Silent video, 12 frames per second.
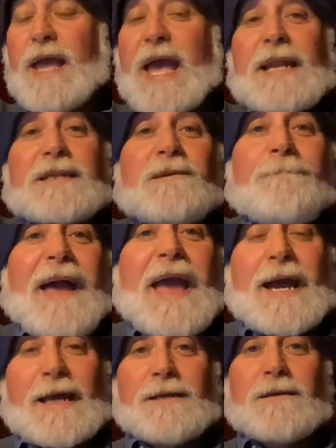And it's a
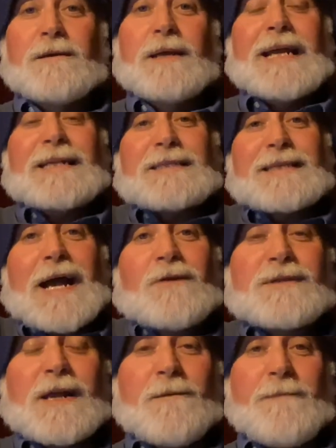band. It
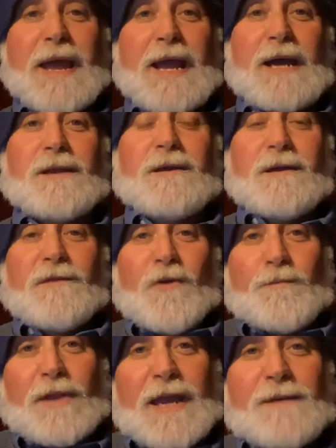sounds like a band. They're
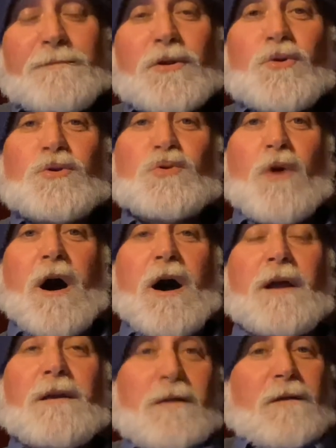playing blues rock.